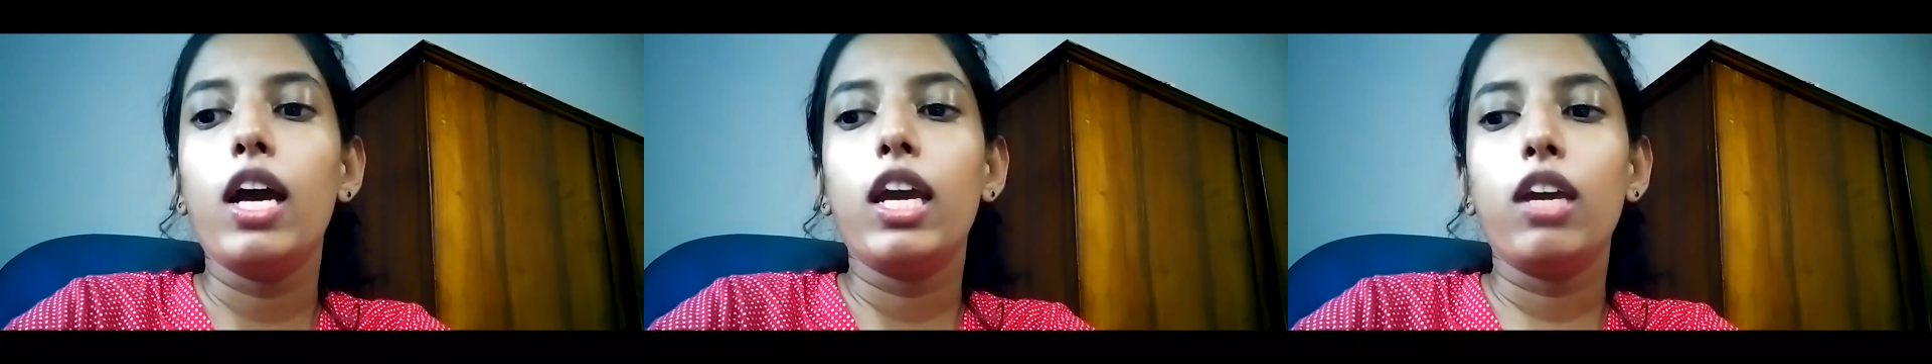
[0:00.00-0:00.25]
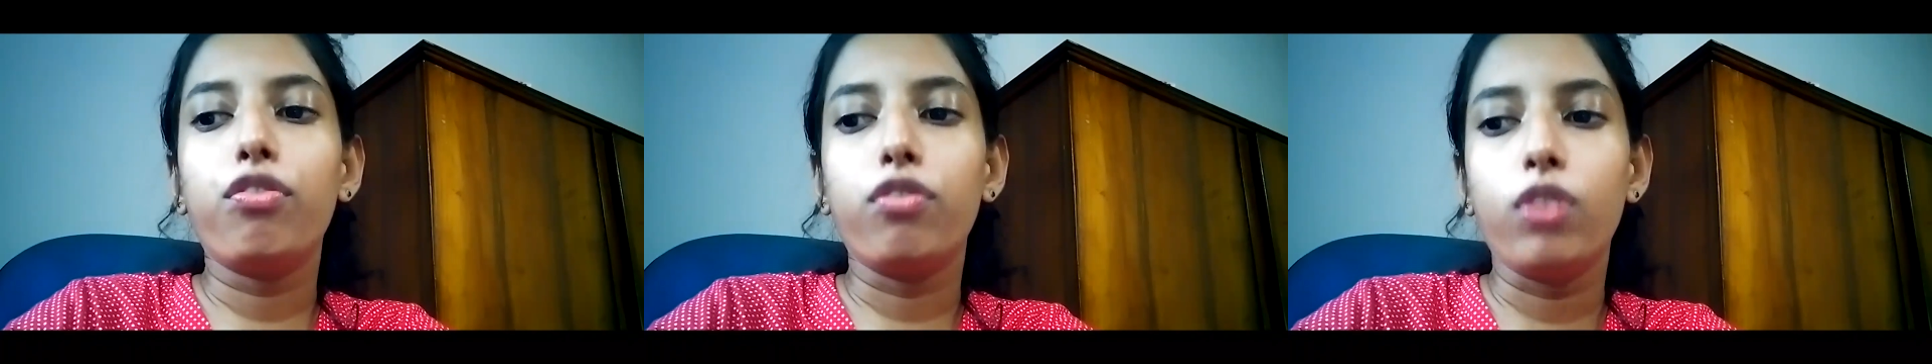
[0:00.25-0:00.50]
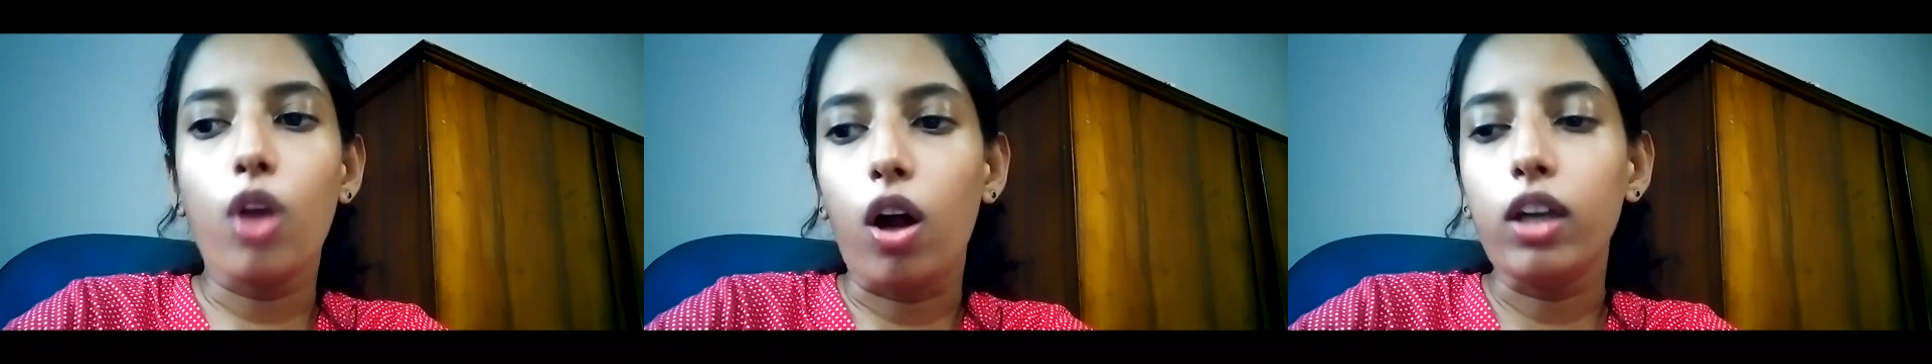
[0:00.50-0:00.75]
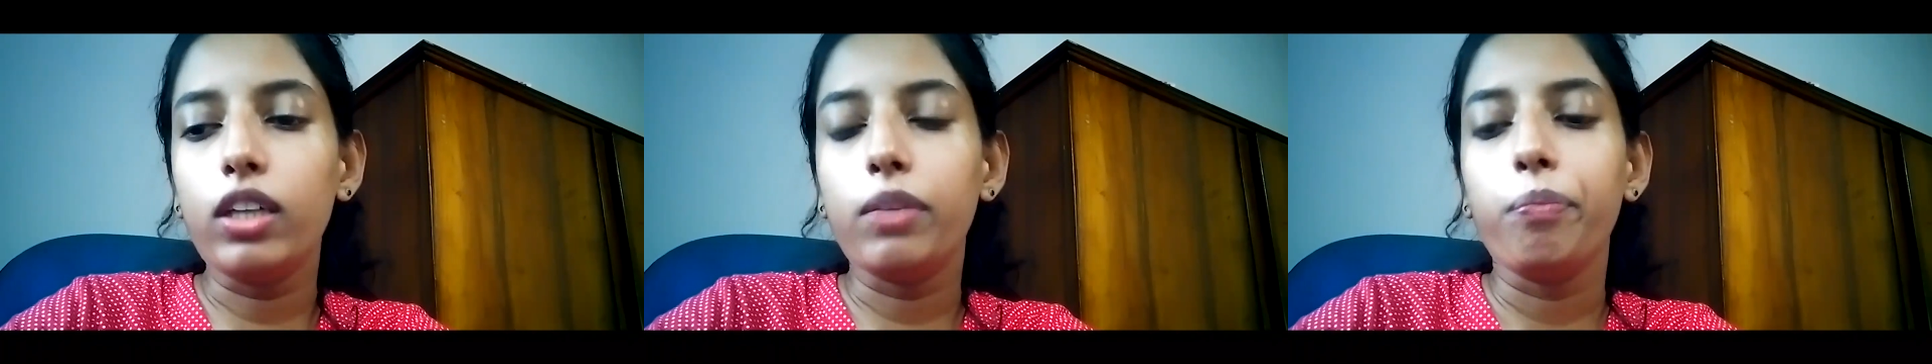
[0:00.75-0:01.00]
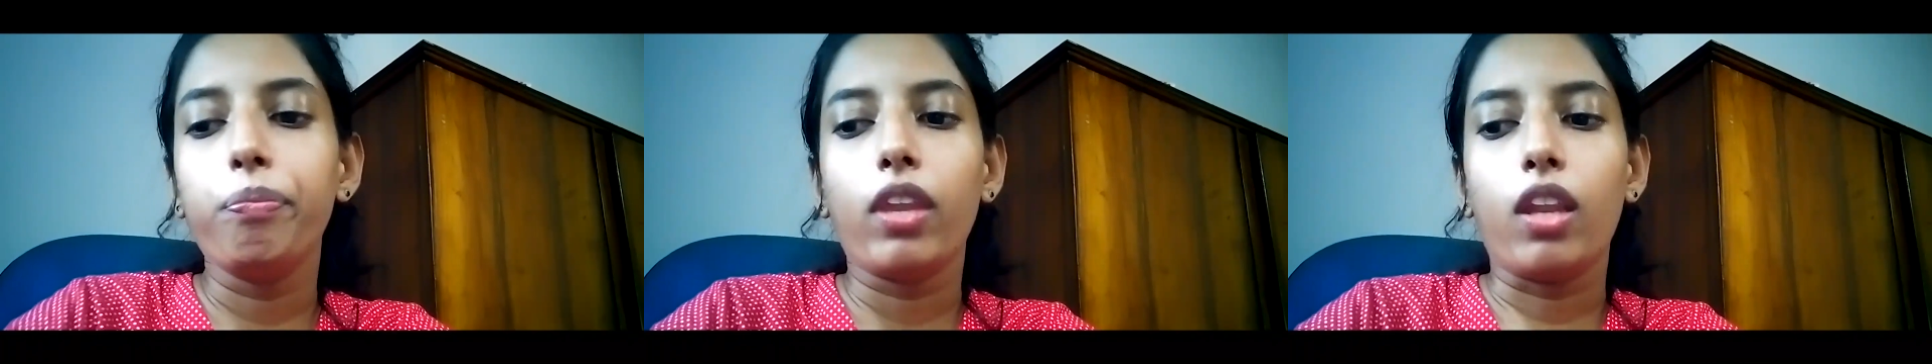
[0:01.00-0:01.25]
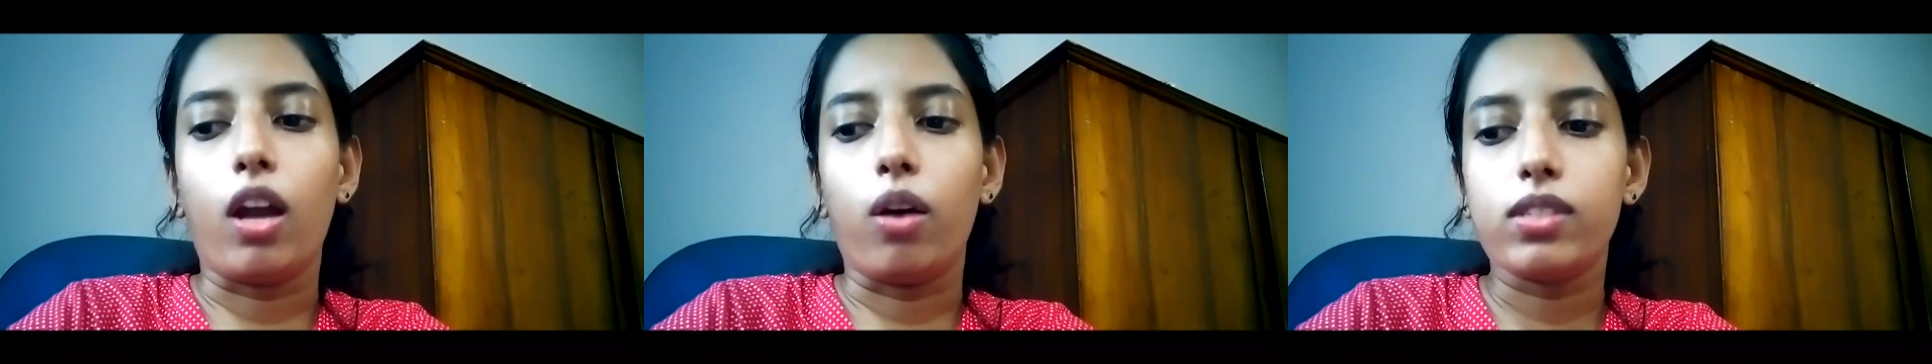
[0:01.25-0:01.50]
If not,
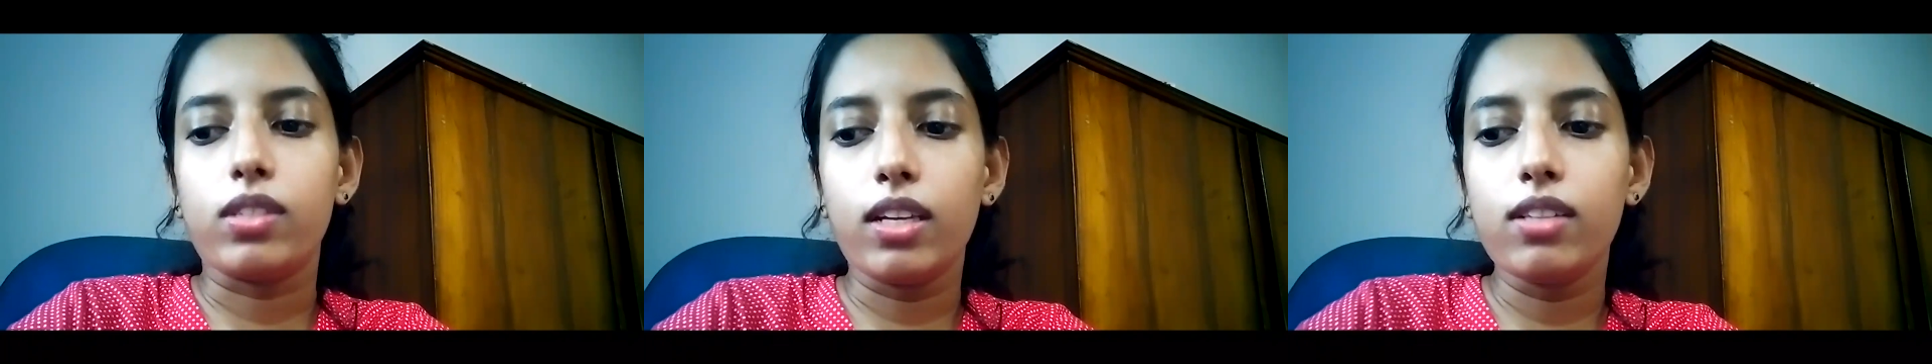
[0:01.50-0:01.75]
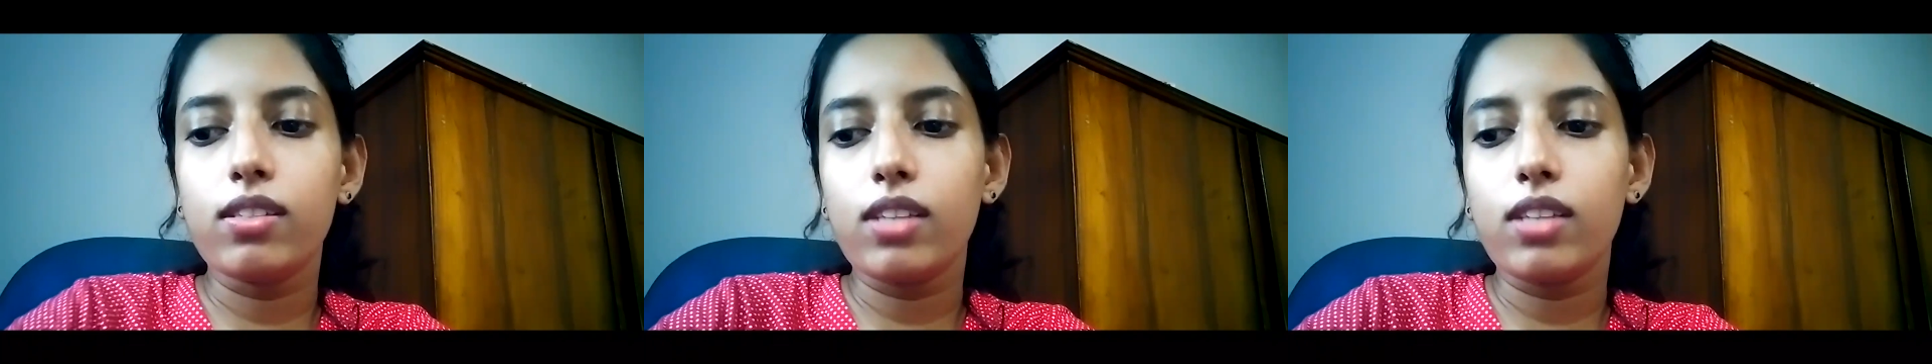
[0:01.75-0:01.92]
now, since